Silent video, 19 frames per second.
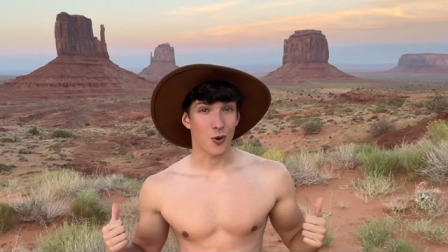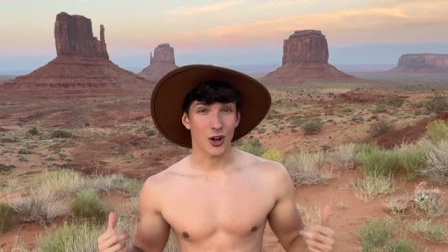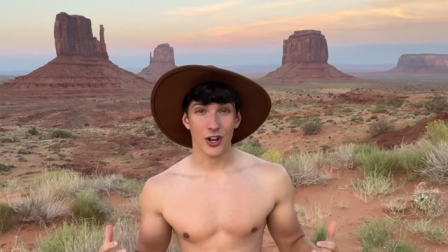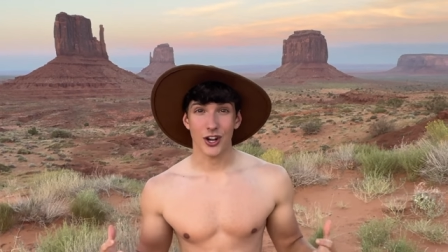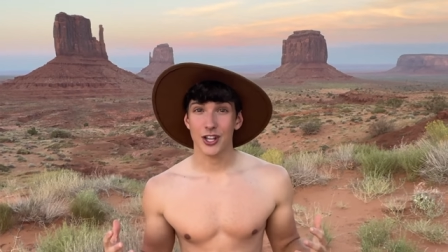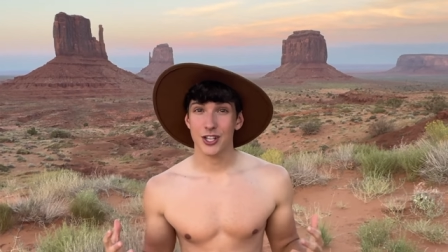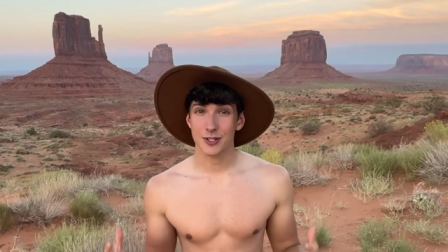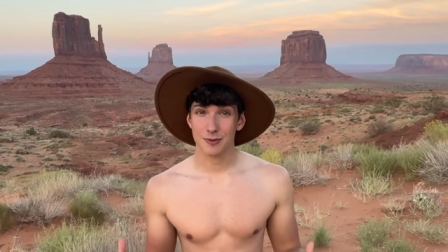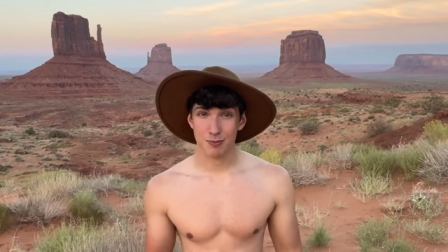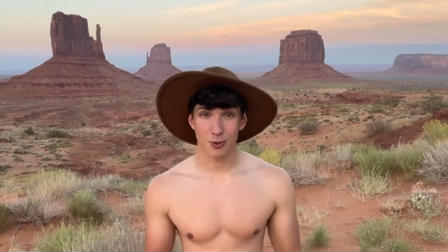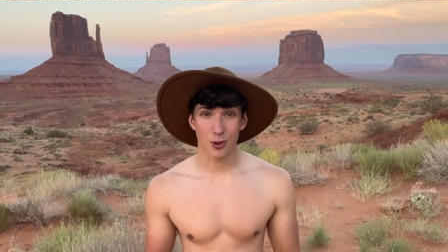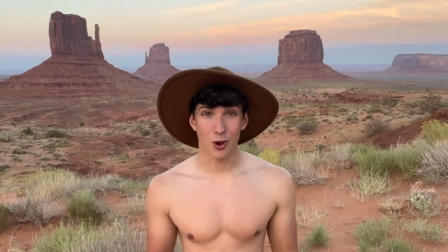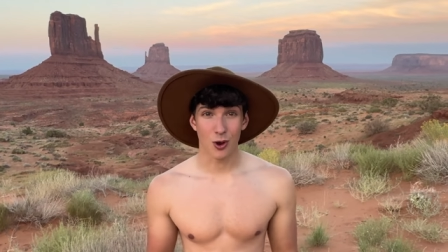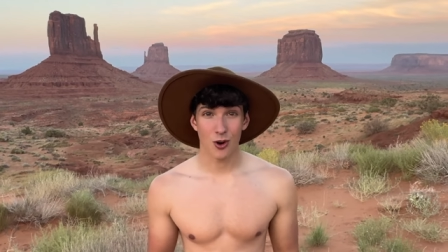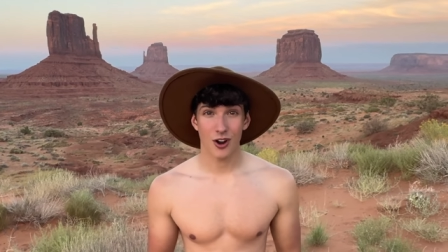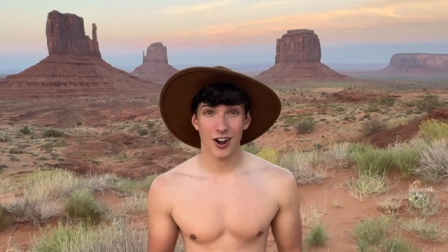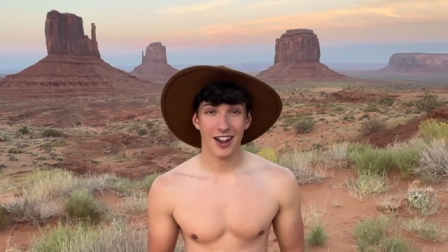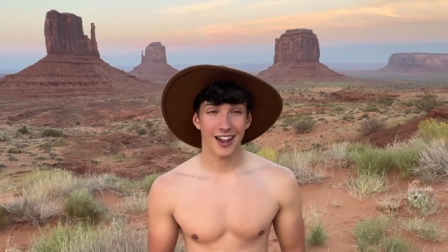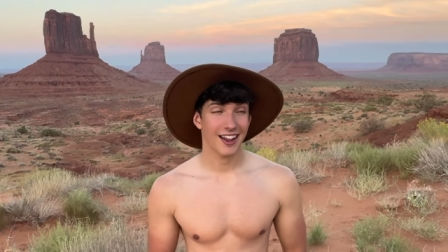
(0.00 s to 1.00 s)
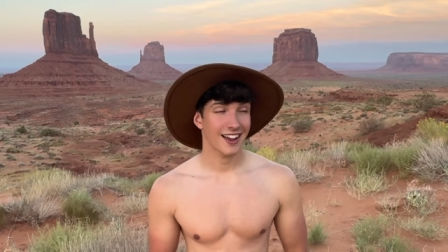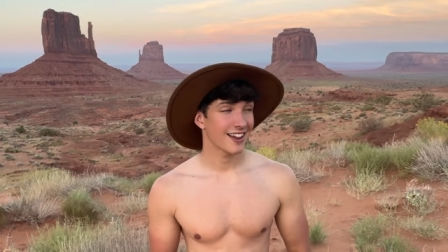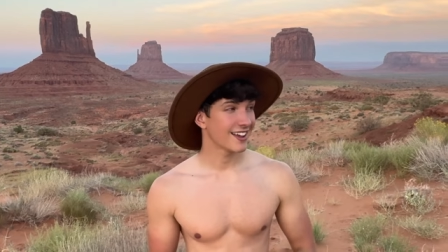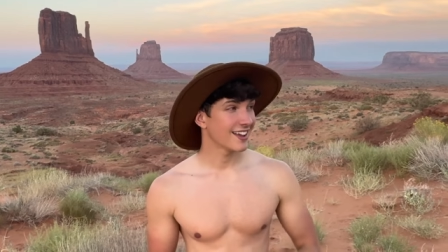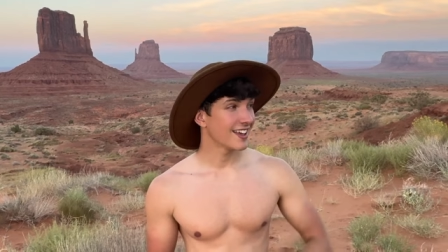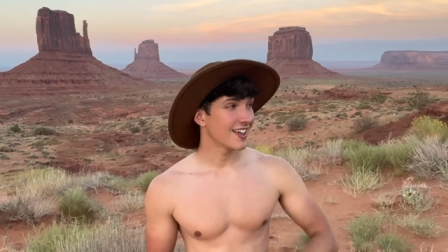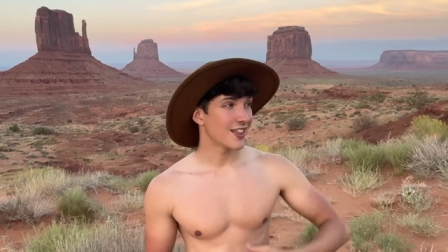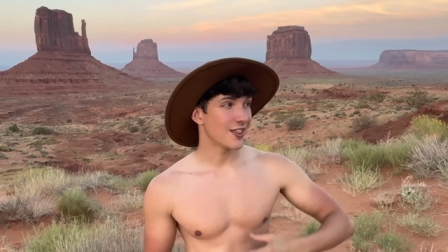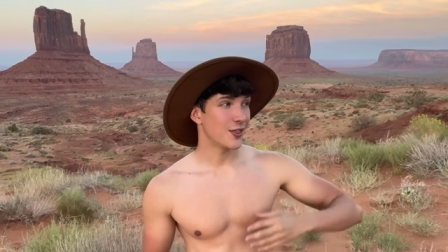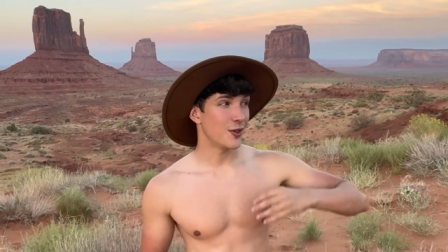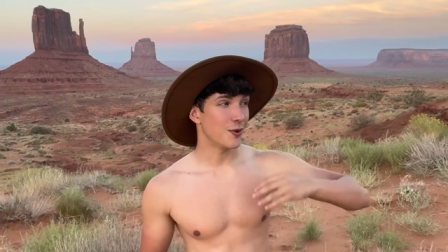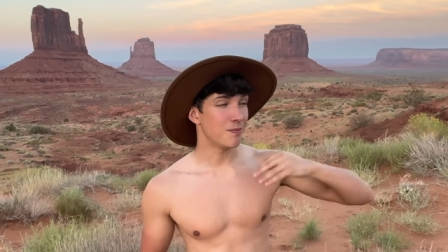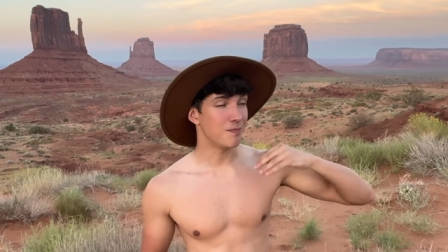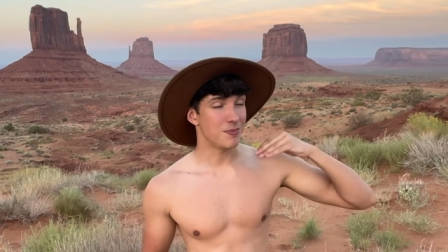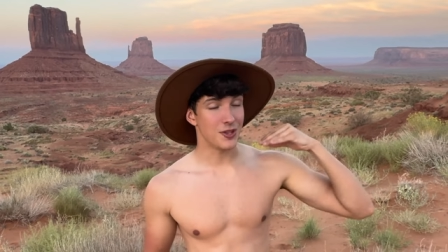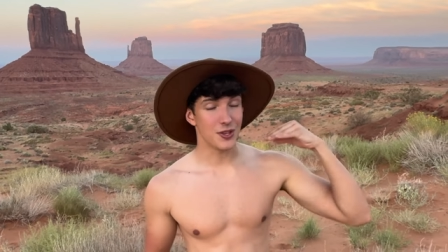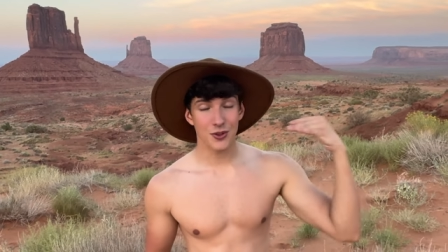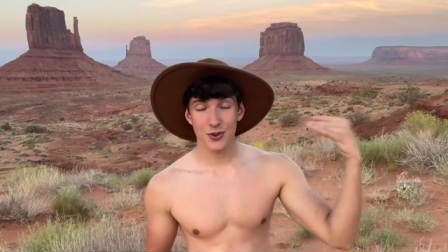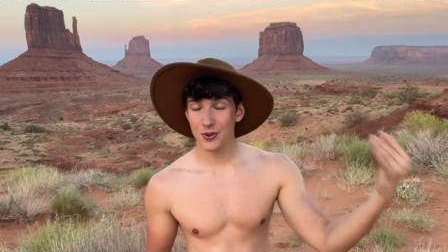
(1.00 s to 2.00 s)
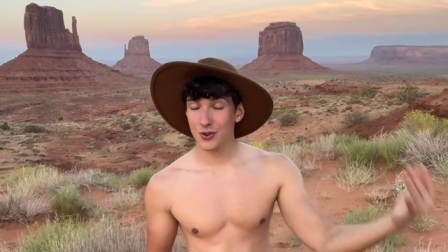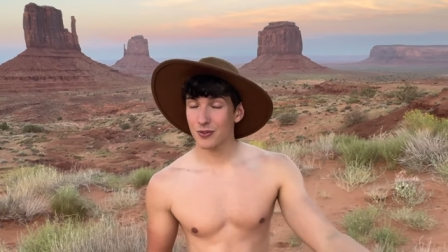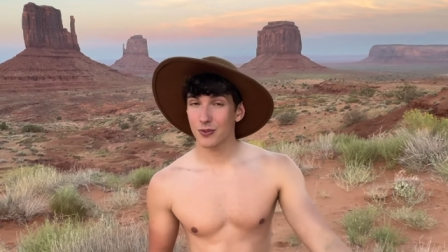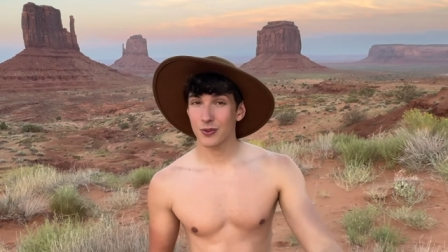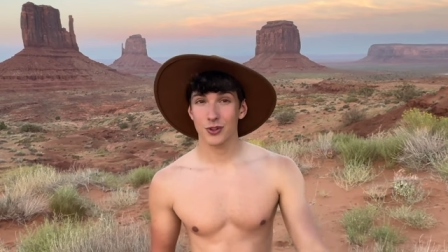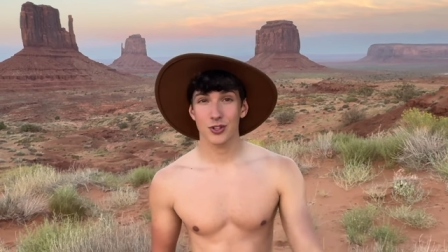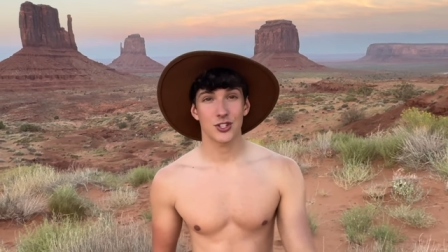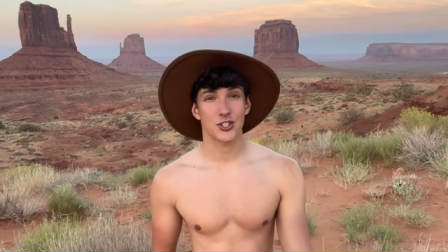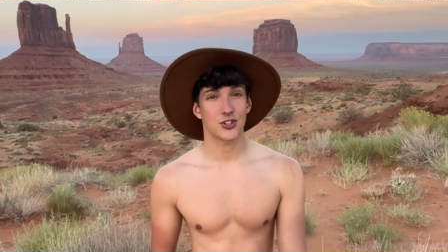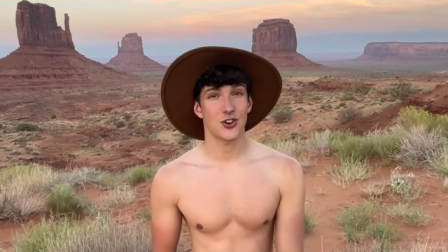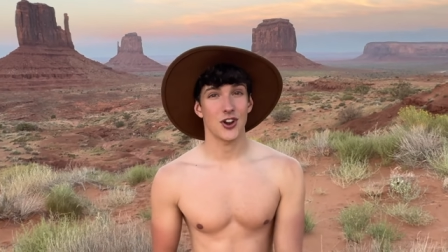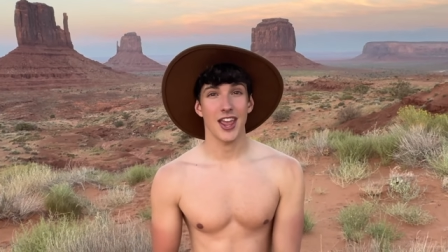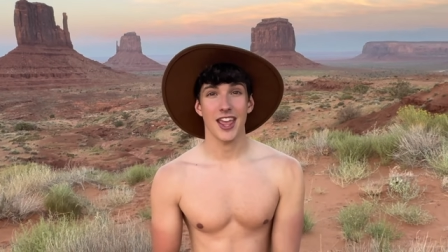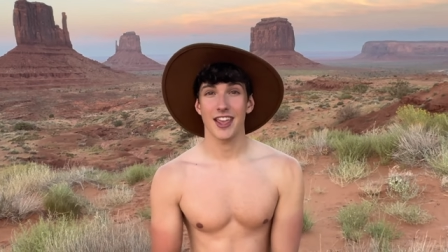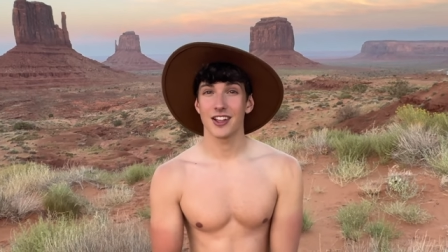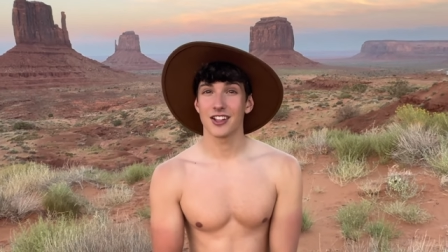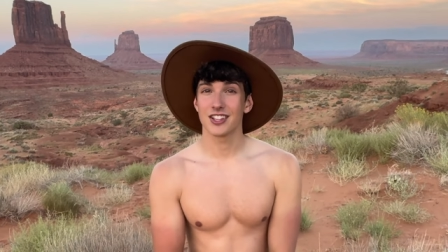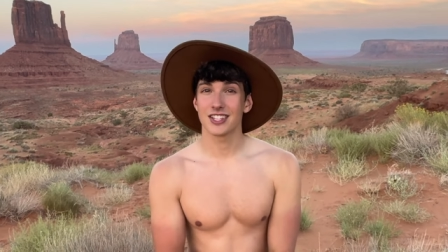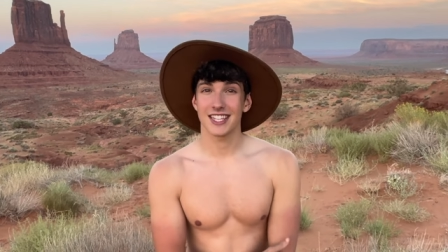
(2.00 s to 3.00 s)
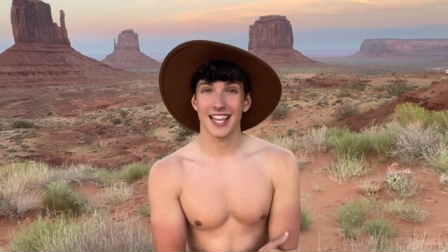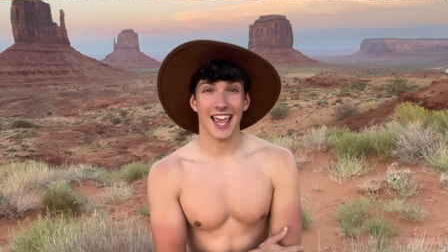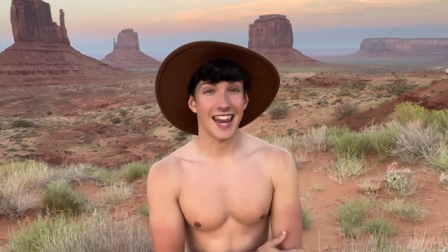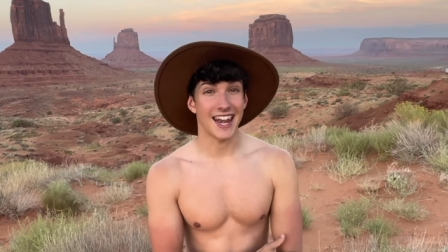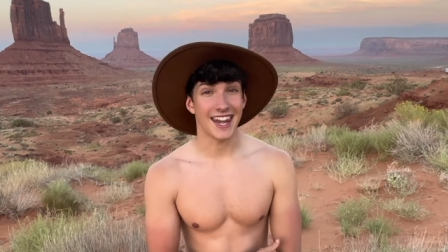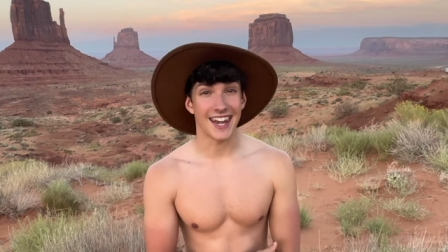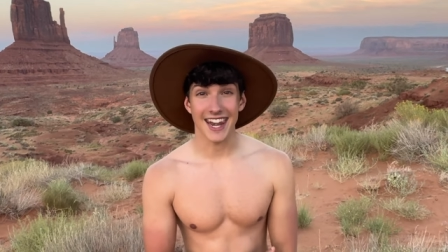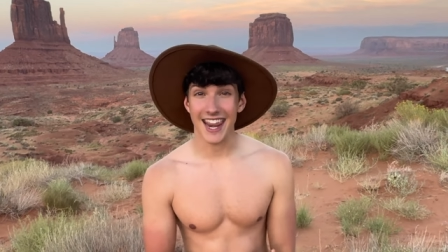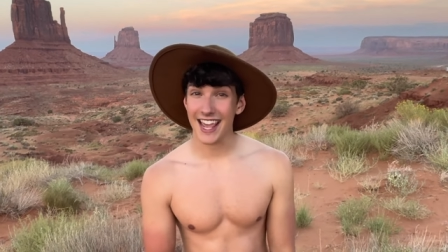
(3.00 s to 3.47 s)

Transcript: gonna explore the beautiful trails and